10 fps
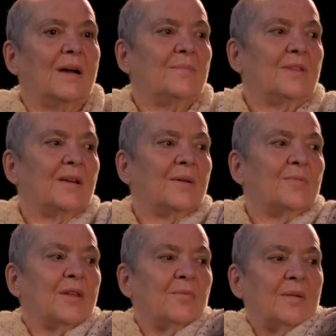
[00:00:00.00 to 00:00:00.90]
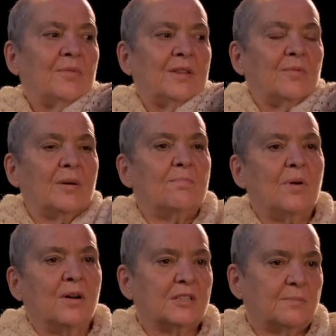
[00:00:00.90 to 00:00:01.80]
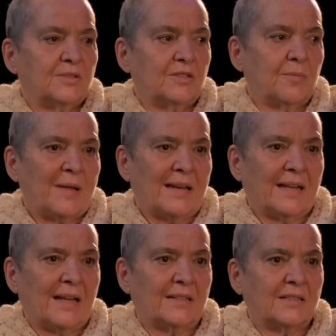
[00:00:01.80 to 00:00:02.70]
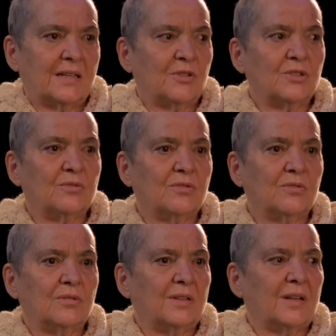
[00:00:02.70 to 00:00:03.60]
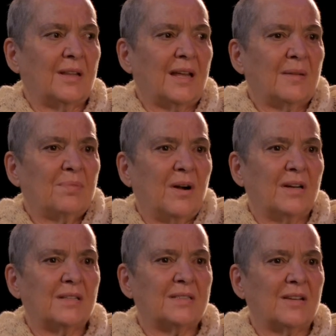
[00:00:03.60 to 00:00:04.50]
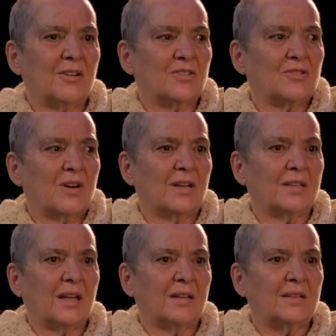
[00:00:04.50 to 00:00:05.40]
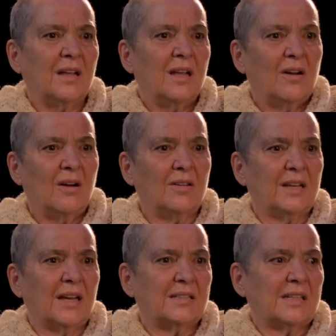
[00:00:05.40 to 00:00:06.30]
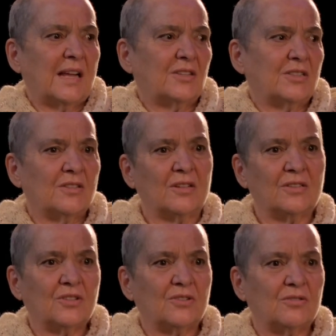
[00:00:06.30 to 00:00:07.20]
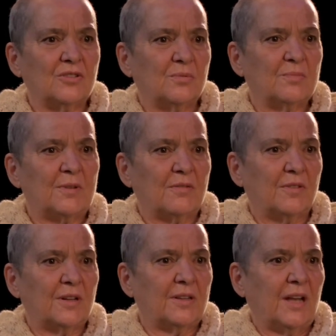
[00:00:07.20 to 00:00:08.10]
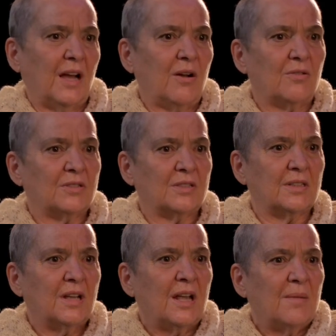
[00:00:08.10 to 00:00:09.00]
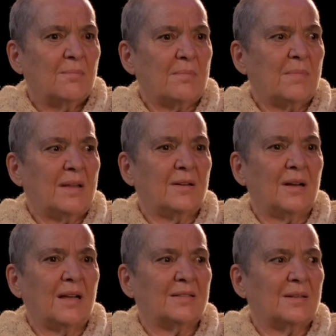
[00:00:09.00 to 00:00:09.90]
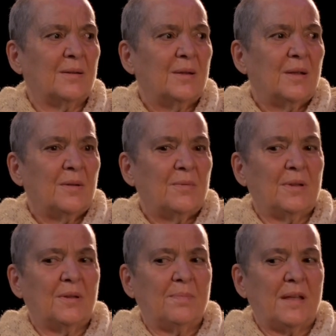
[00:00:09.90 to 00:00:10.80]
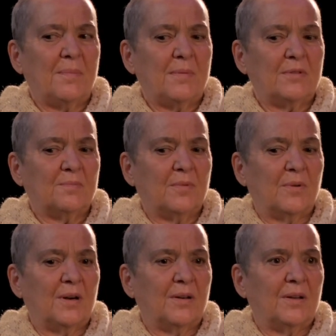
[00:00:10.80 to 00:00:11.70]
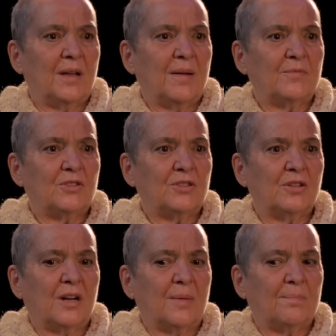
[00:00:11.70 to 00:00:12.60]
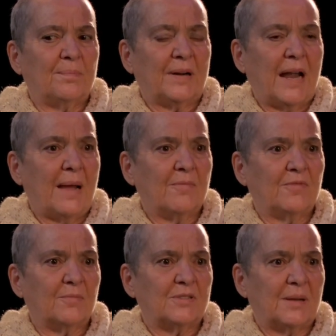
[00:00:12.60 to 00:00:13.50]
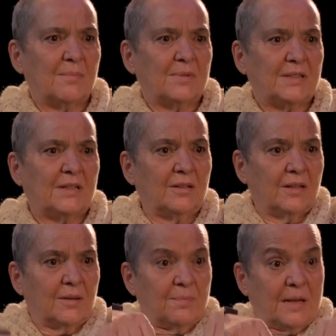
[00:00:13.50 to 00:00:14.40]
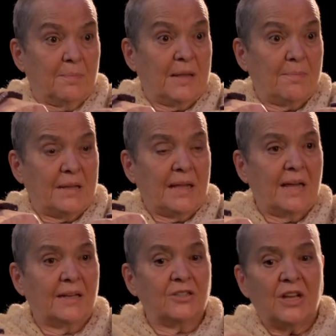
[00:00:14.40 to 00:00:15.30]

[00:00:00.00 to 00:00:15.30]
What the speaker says: they were impossible to rebel against. They were too cool. They had parties. They got drunk. They had all the Icelanders and all the students would be over at the house. And my mother had a... When the baby was born, she got a pram from somebody, like a big baby carriage,